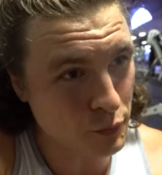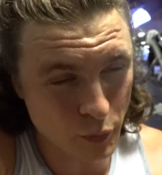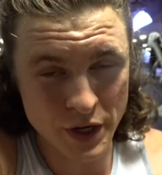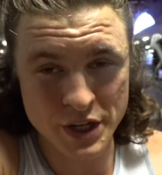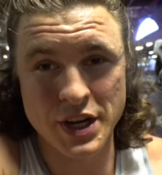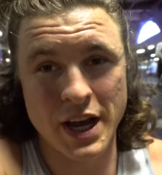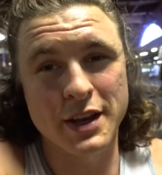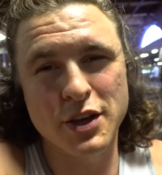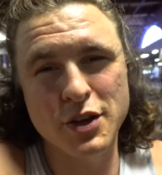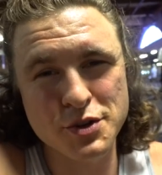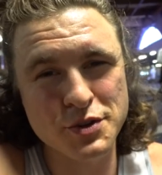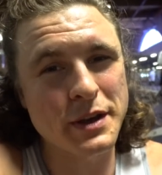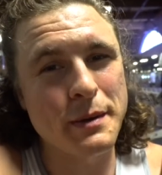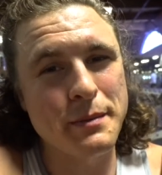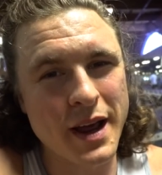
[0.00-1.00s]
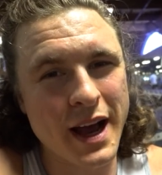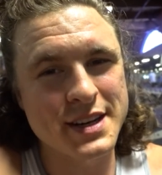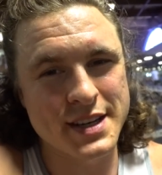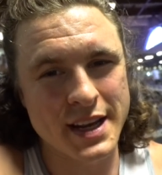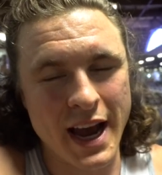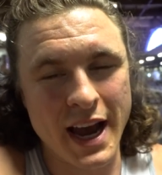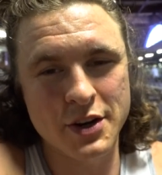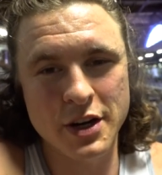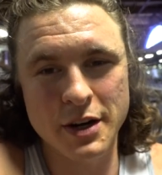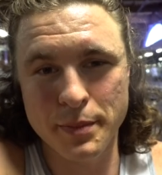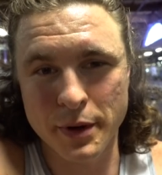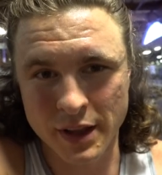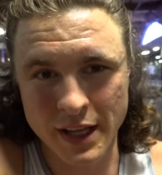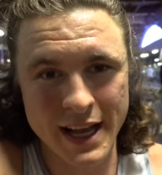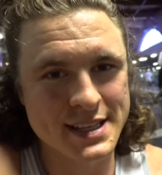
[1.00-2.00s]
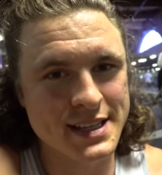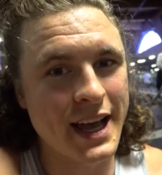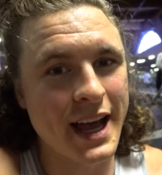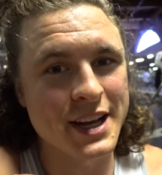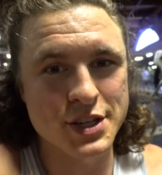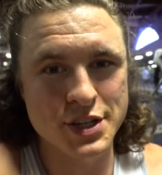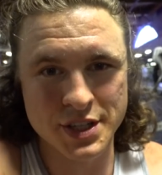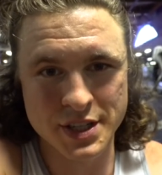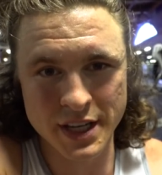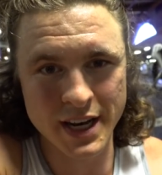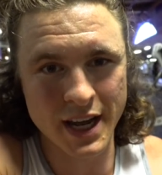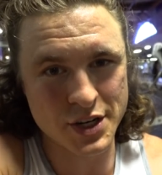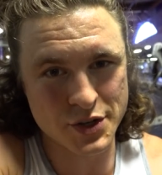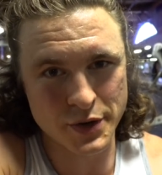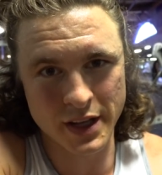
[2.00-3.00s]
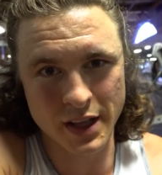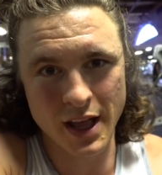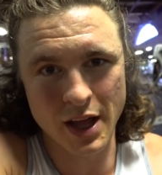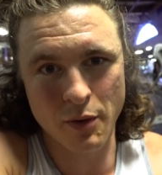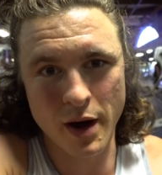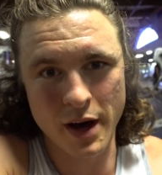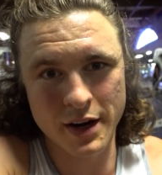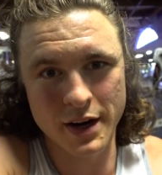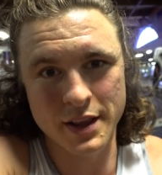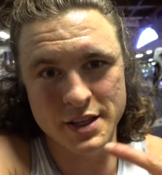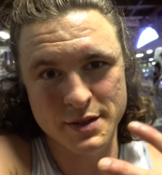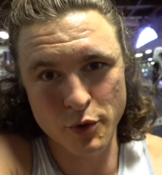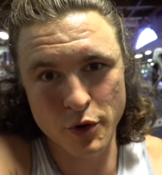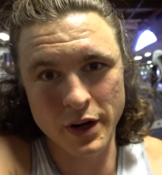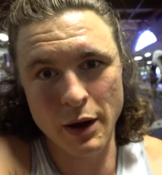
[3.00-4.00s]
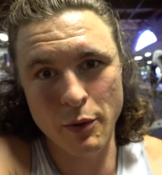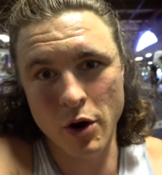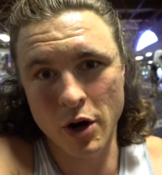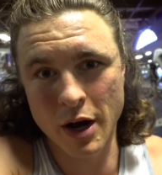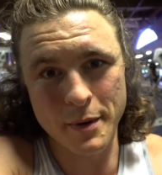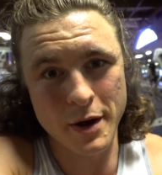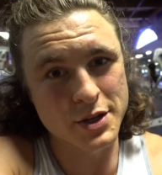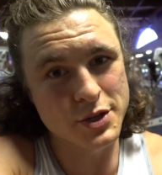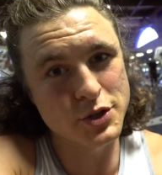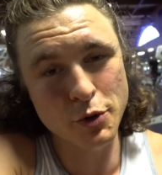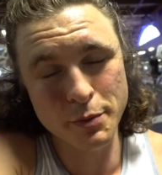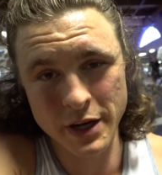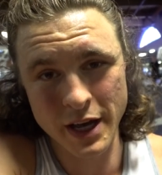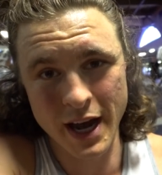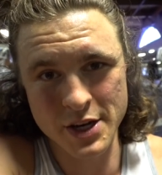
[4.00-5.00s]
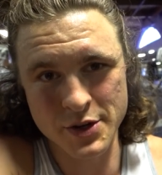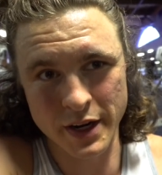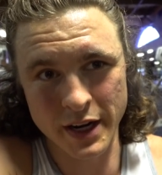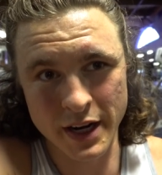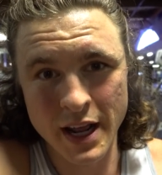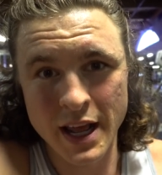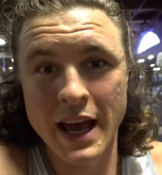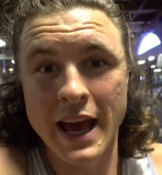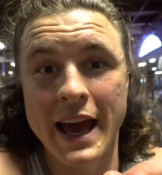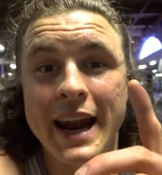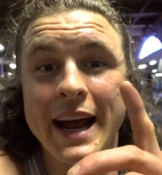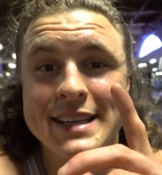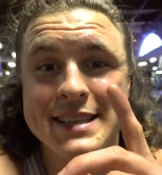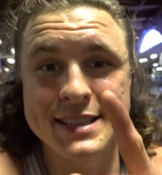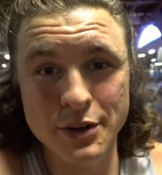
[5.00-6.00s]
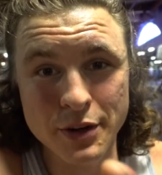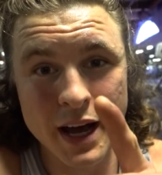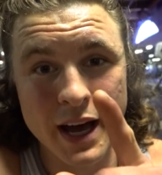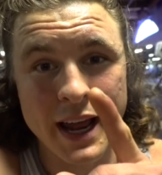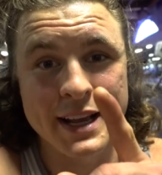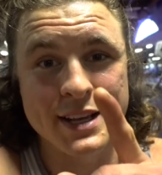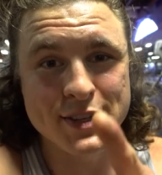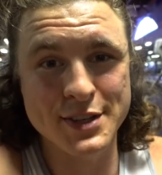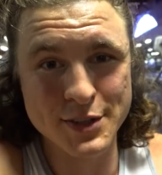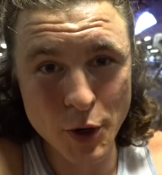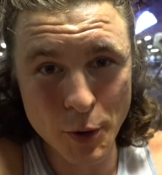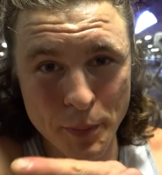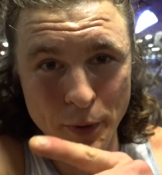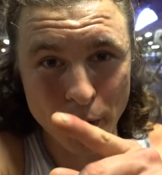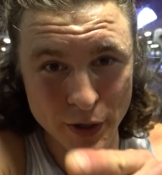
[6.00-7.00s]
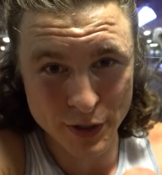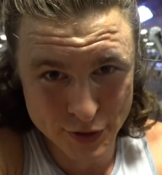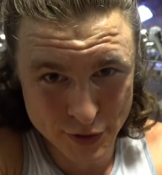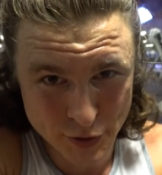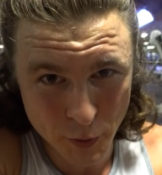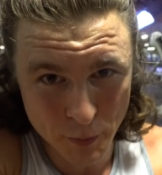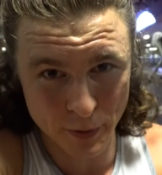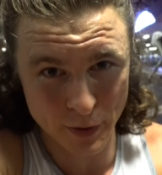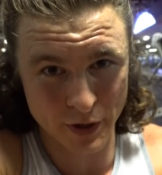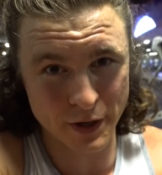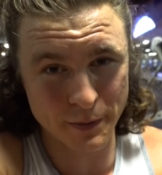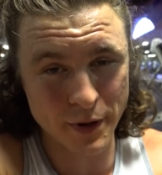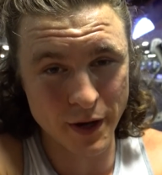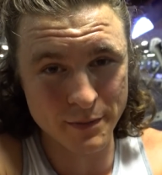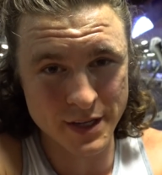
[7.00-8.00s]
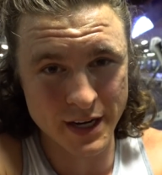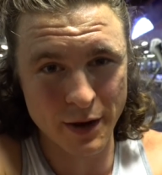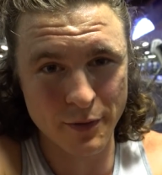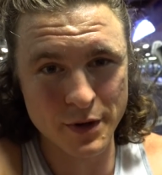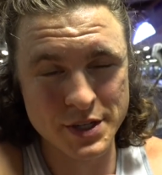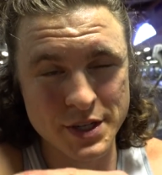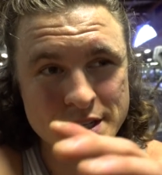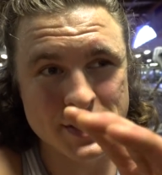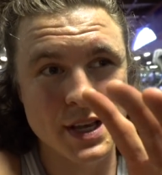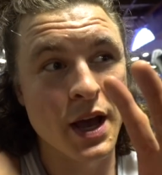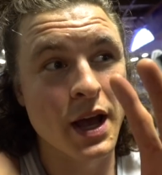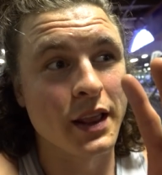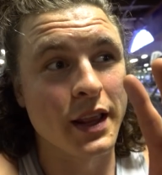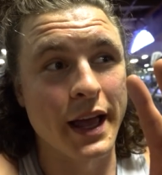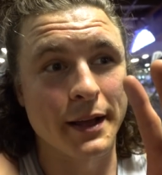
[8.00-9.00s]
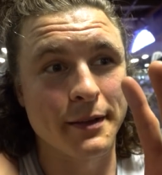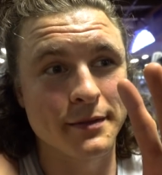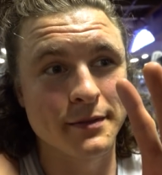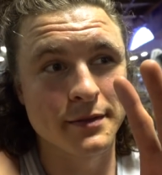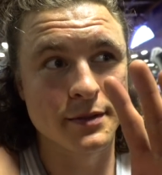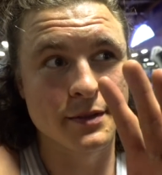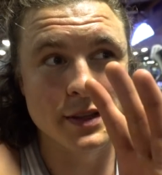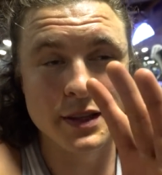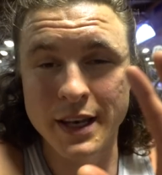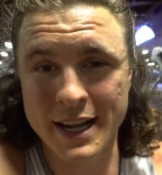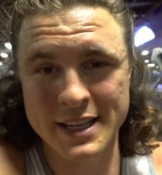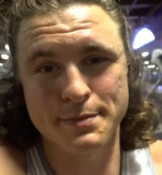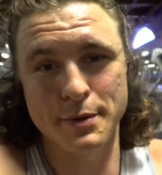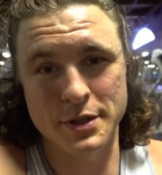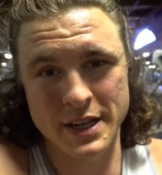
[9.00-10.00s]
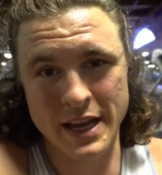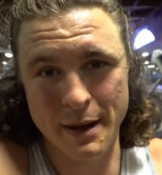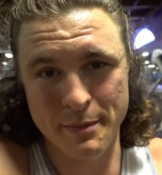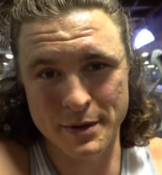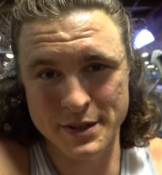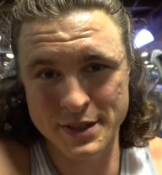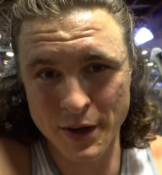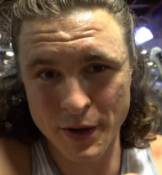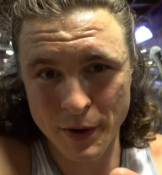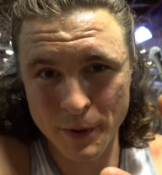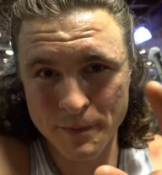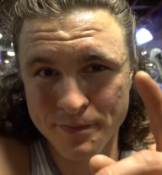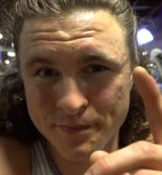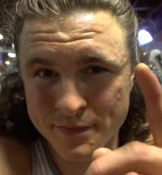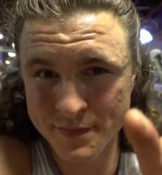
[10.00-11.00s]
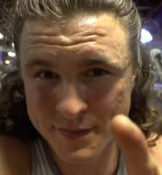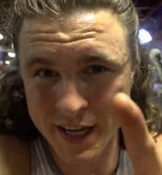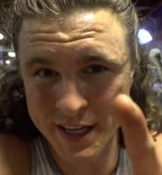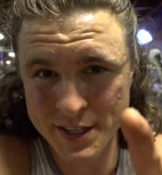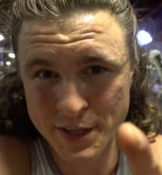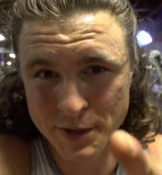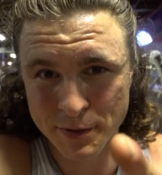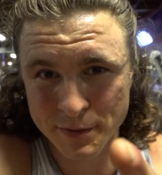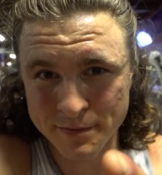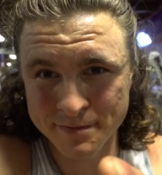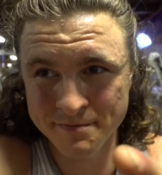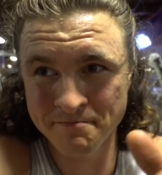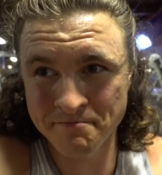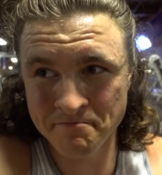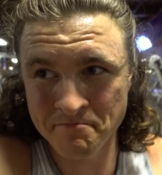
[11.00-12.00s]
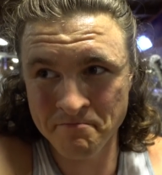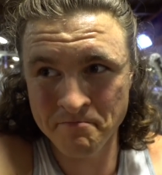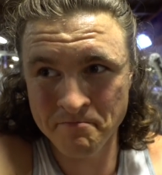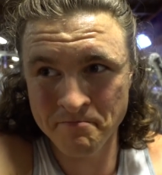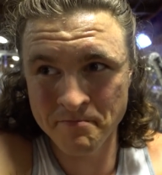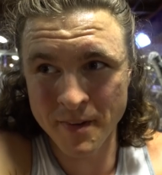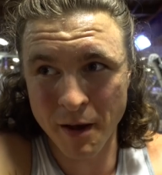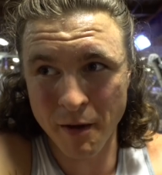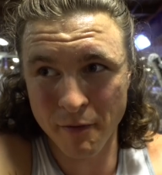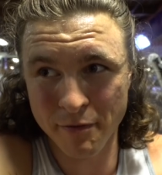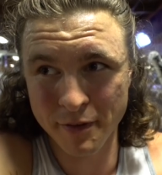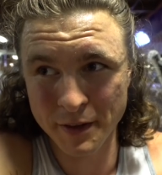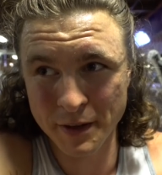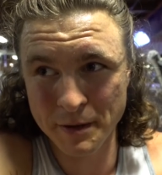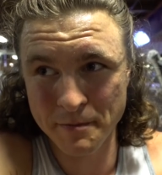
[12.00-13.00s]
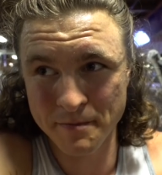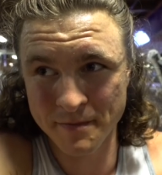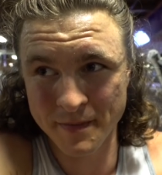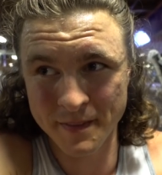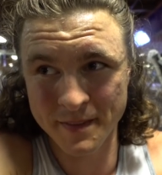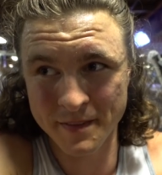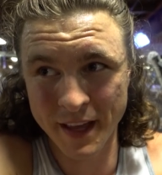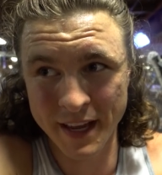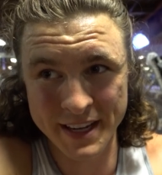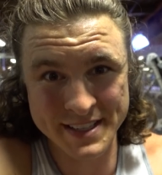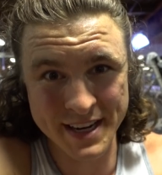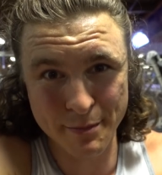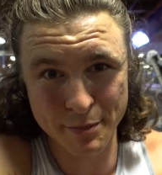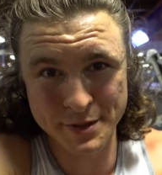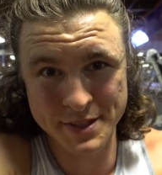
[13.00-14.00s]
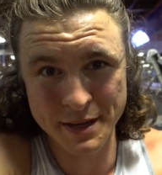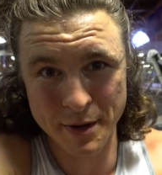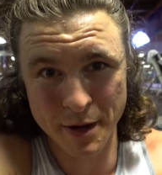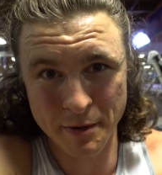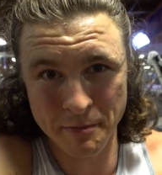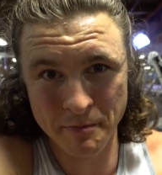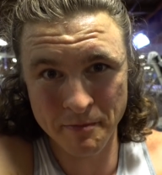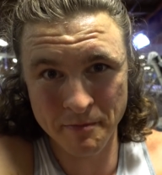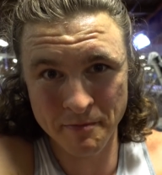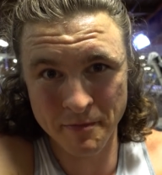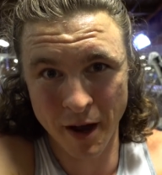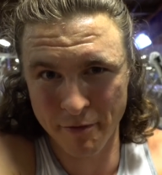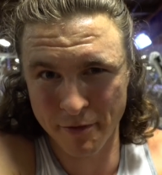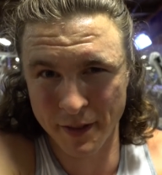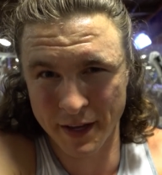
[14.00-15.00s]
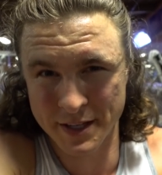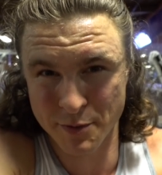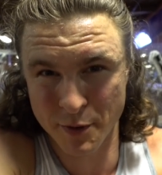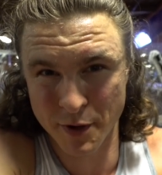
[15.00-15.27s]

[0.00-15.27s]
which I usually am not dehydrated, but last night I just did not drink a lot of water, and this morning I woke up, I was super dehydrated, and I still got a super, super good pump today, which is like not supposed to happen. So day two, I'm feeling like it's not placebo. I feel like it's